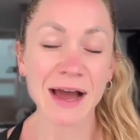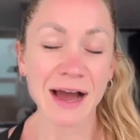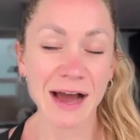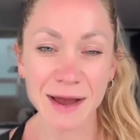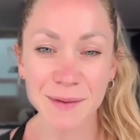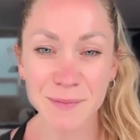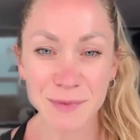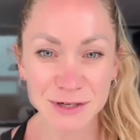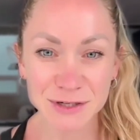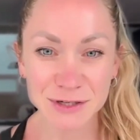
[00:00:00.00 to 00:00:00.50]

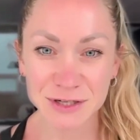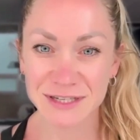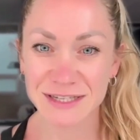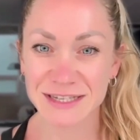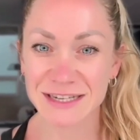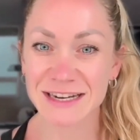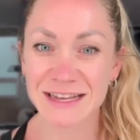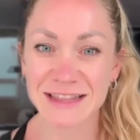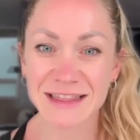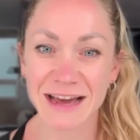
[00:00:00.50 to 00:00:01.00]
I'm
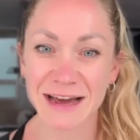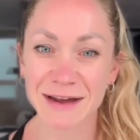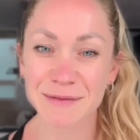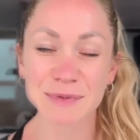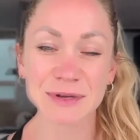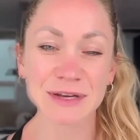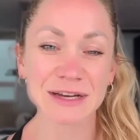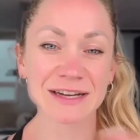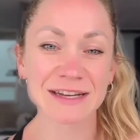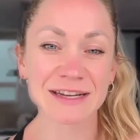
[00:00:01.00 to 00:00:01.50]
interested in that
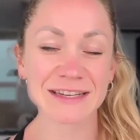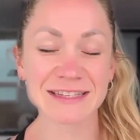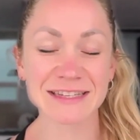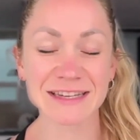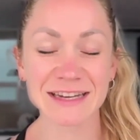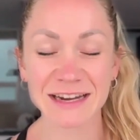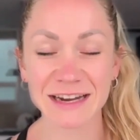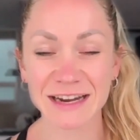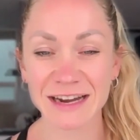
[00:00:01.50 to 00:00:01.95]
because,